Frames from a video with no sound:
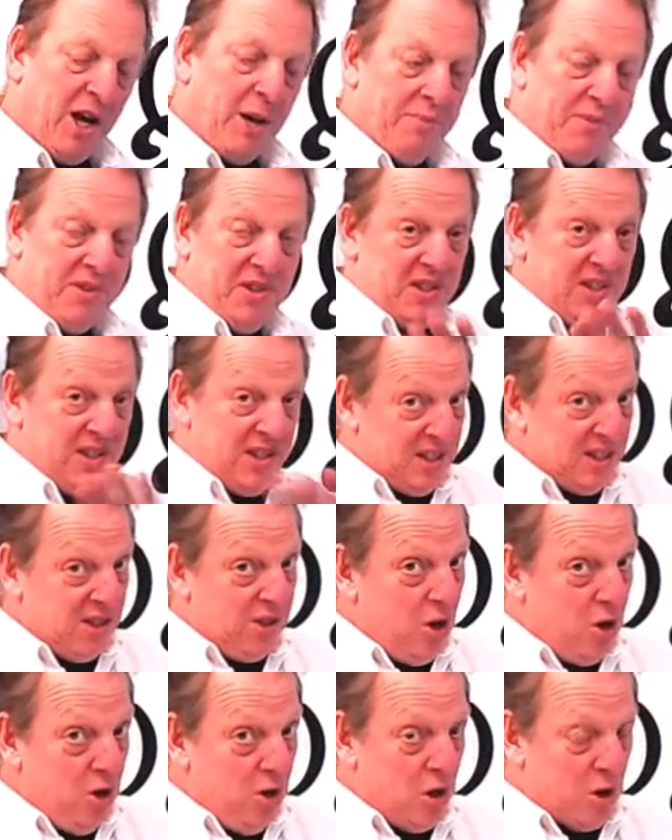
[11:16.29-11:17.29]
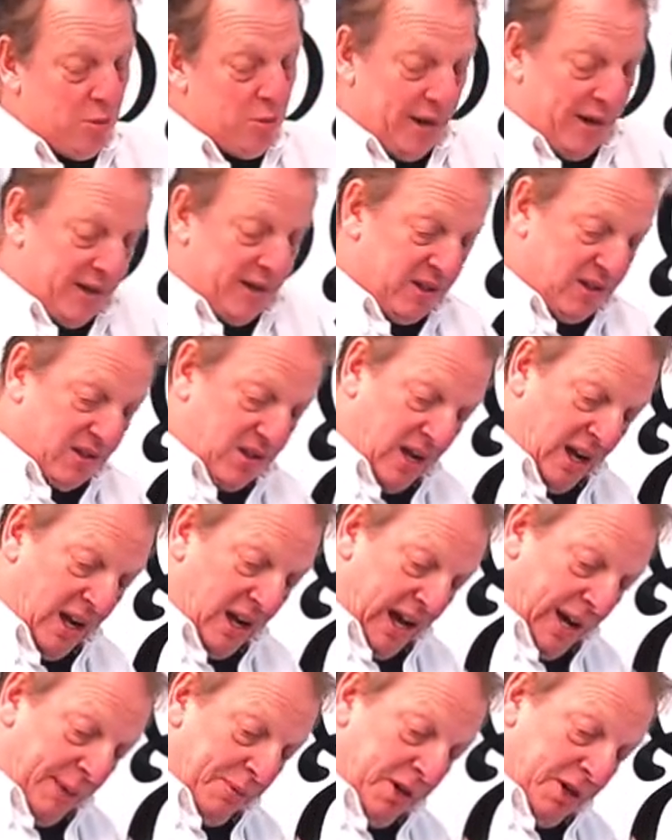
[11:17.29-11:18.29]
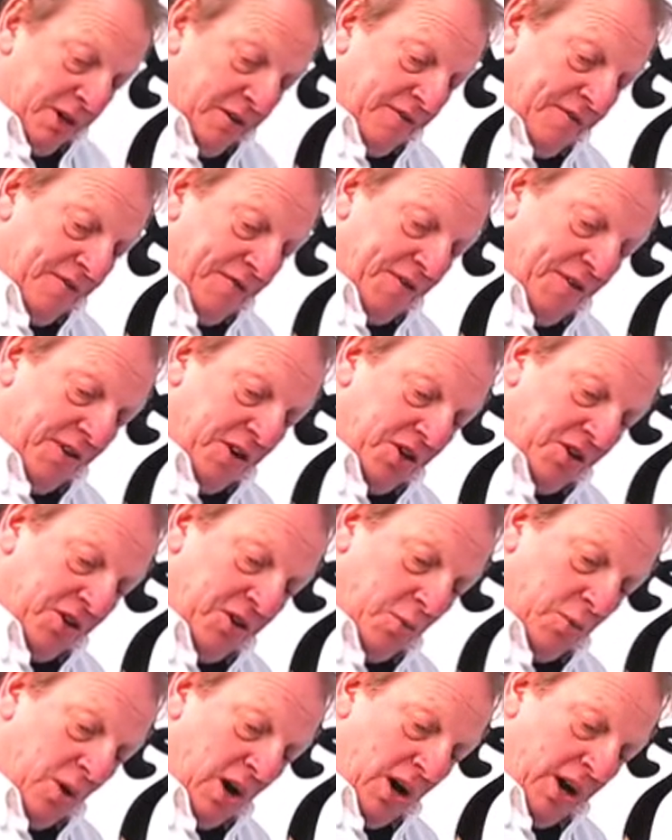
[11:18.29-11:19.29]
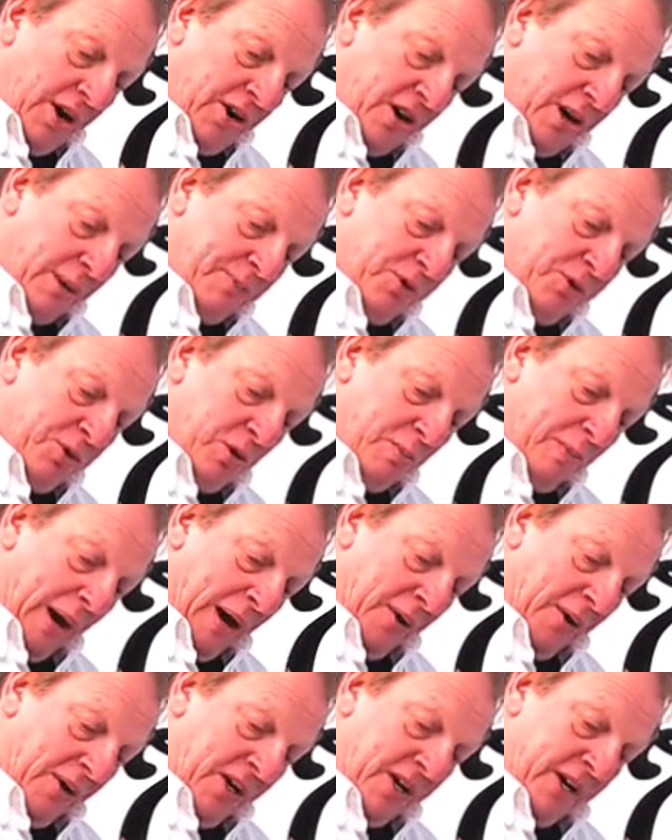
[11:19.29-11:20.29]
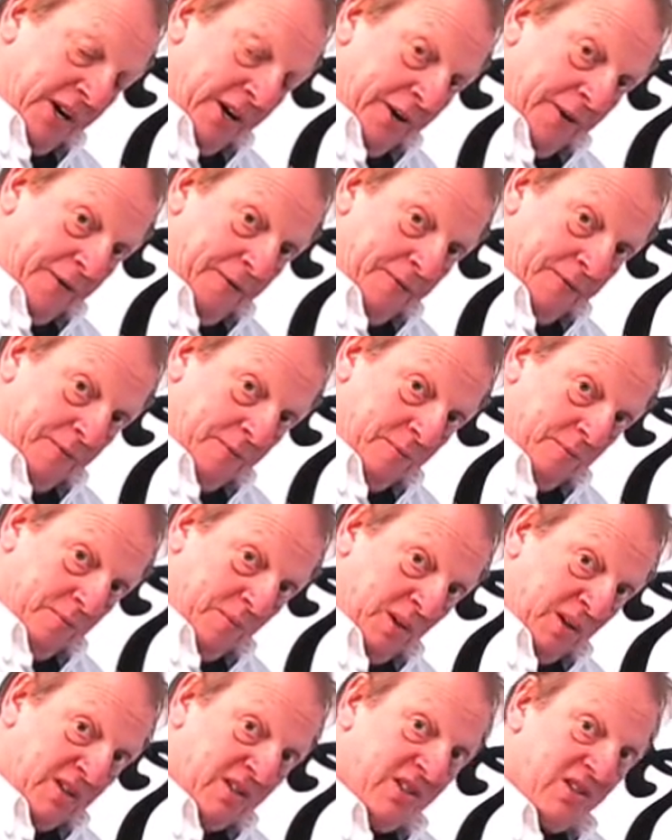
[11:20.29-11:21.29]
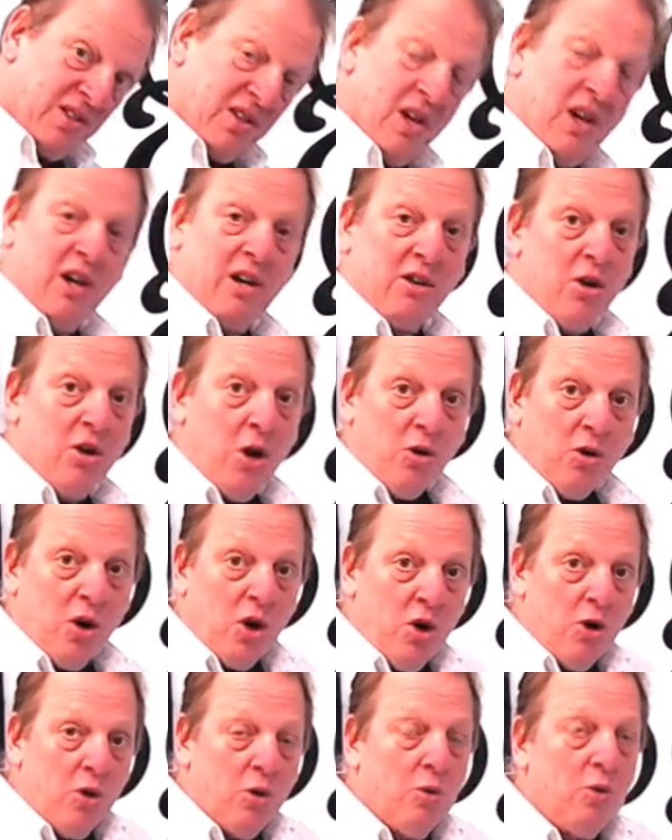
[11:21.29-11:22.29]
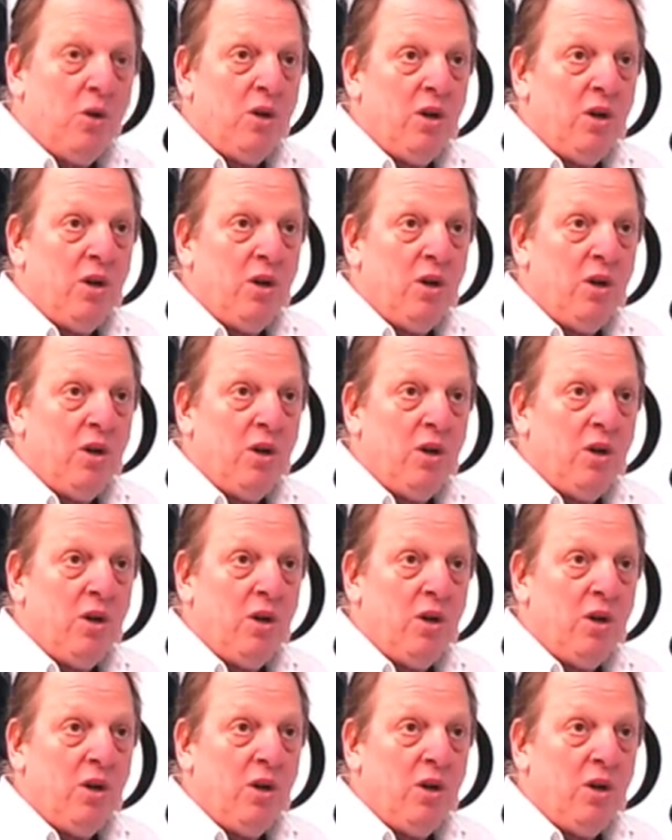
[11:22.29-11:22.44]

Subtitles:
Since it's a cocoa-based, I'm going to fill the water up to about here, because cocoa